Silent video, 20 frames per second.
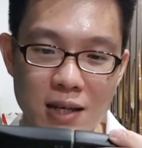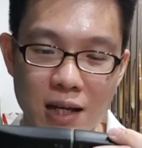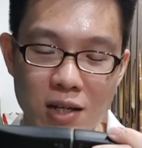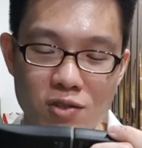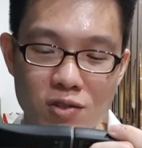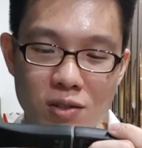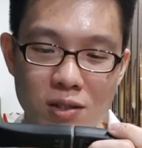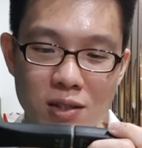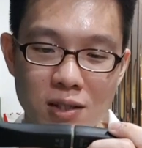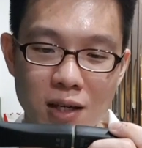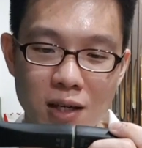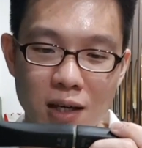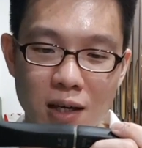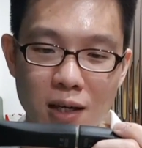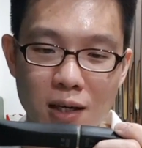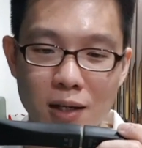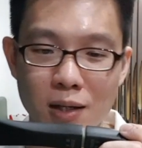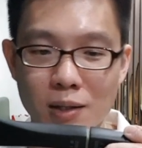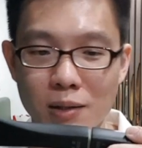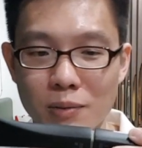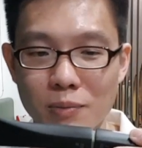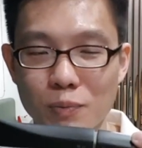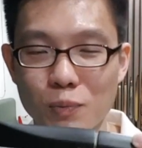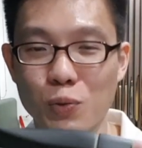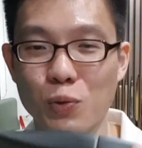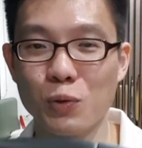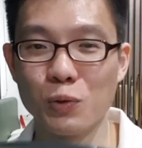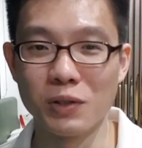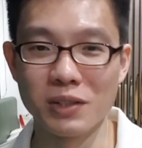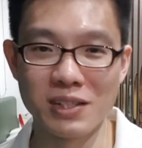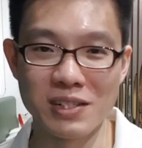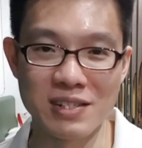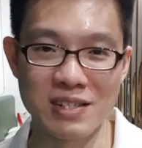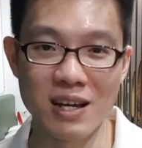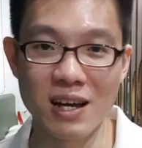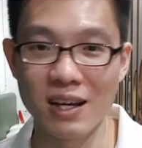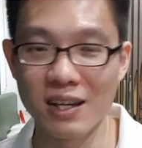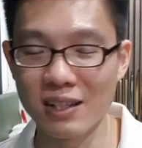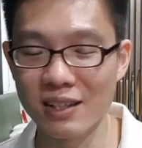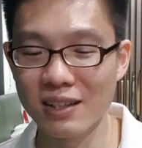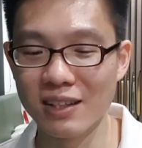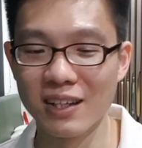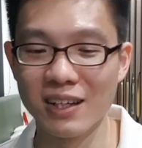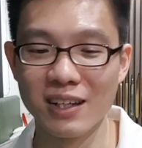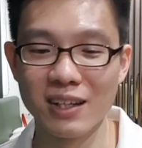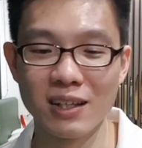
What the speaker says: actually a poor design.